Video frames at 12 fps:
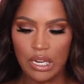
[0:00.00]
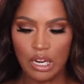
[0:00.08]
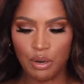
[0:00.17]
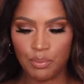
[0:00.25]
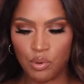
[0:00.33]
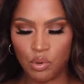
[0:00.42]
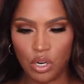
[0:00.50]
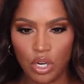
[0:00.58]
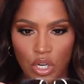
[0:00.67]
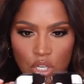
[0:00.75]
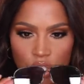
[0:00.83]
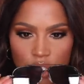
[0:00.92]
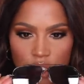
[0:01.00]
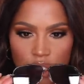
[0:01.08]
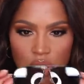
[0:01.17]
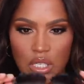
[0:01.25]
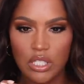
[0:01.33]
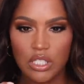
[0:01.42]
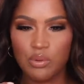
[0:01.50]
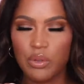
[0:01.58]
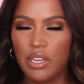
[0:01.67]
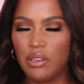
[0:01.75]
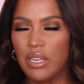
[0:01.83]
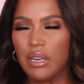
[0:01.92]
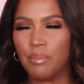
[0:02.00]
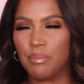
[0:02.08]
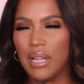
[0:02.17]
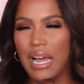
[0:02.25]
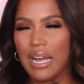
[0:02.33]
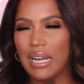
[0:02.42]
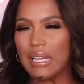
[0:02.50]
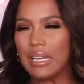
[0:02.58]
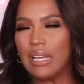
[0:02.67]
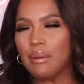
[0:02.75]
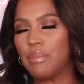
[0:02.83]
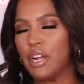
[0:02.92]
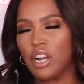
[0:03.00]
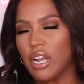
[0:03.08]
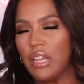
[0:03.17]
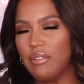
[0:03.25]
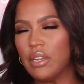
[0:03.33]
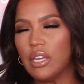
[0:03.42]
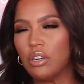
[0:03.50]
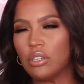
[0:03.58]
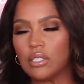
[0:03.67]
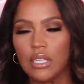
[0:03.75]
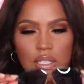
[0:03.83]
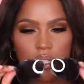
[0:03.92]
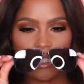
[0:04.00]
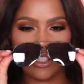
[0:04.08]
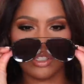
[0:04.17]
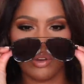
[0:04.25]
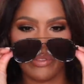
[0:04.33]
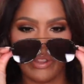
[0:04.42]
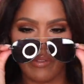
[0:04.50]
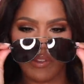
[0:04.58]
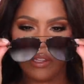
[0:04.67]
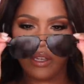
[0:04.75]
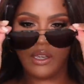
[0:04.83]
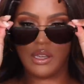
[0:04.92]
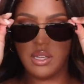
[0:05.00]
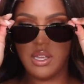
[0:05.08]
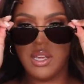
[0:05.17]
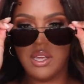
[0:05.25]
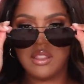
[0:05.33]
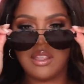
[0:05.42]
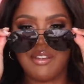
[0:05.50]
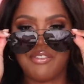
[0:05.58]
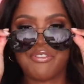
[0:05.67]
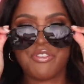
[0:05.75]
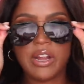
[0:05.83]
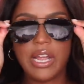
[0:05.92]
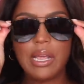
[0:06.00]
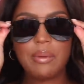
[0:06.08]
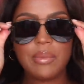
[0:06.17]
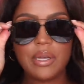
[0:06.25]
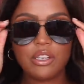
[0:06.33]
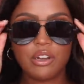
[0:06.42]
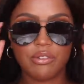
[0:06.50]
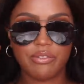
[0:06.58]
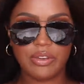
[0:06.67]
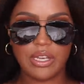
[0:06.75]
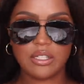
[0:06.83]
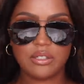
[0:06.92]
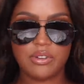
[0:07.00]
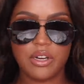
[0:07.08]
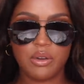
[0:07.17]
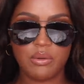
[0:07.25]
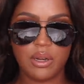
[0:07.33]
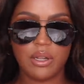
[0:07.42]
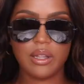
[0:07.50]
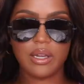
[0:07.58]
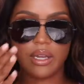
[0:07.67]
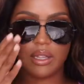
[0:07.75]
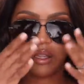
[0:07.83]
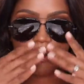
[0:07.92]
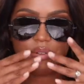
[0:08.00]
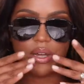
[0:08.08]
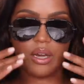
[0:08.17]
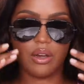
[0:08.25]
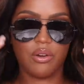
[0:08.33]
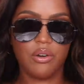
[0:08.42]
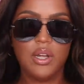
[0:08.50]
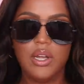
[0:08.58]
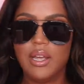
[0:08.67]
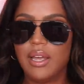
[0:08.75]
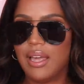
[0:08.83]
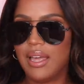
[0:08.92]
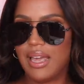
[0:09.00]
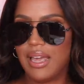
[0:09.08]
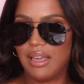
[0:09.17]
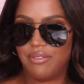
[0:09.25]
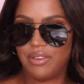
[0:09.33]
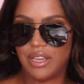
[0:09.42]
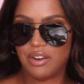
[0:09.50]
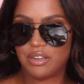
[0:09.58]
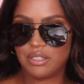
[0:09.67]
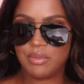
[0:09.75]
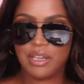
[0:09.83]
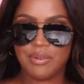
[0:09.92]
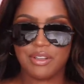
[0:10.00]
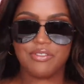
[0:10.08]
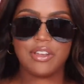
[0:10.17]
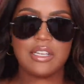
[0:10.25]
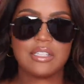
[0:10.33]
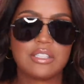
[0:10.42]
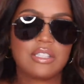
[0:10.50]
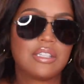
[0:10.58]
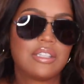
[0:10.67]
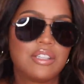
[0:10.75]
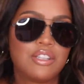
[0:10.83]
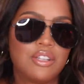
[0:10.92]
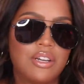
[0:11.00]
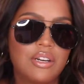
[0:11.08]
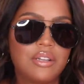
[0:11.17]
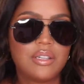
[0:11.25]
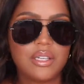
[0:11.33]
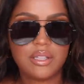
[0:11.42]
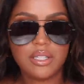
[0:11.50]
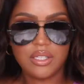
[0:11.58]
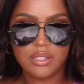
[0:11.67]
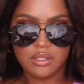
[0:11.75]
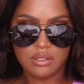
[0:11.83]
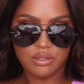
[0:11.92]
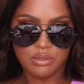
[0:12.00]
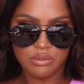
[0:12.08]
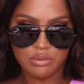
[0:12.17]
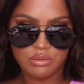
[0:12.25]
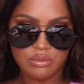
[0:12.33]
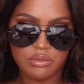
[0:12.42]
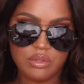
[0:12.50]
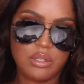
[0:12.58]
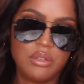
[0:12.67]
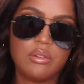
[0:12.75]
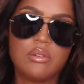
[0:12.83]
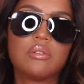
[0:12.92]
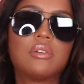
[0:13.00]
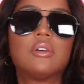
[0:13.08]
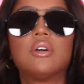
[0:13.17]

airport, just when you need a black pair of aviators. Like they just go with everything. They frame your face very well. Like I love how aviators make my face look. Look at these. Oh, oh.